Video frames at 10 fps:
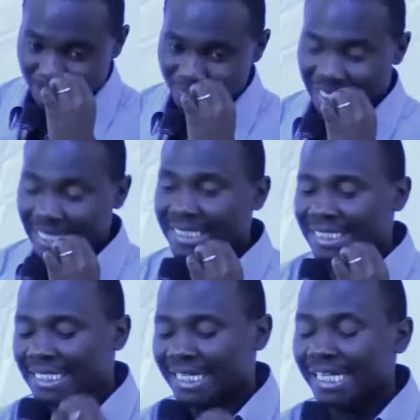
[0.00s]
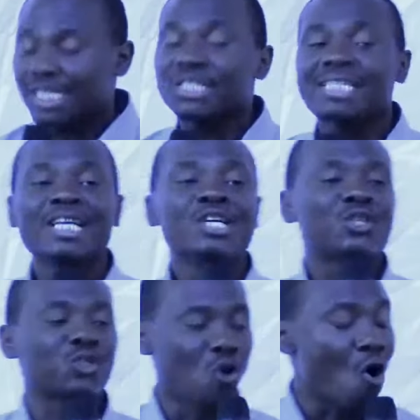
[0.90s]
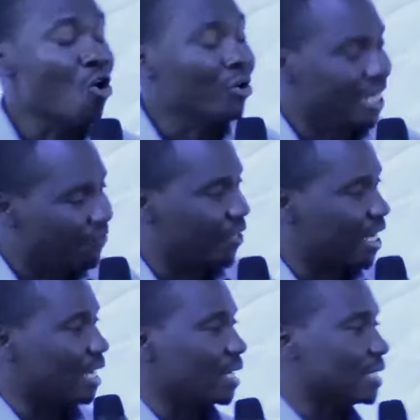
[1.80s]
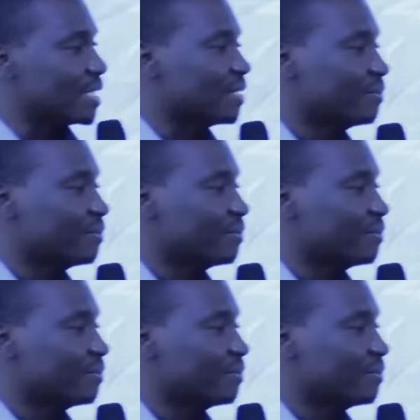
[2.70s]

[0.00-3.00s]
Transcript: It is so difficult